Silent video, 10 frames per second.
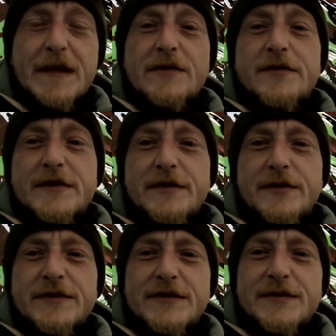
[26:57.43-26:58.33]

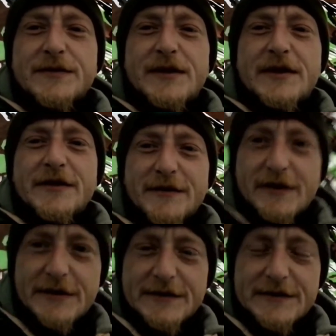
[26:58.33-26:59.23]
skills and
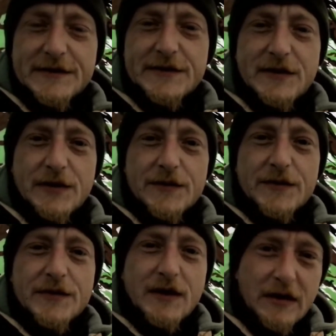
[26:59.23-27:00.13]
horizon on
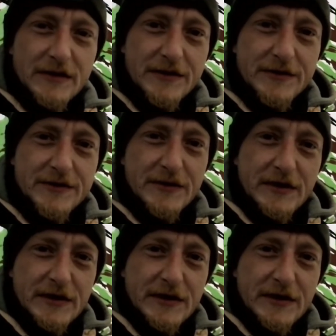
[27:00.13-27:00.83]
the knowledge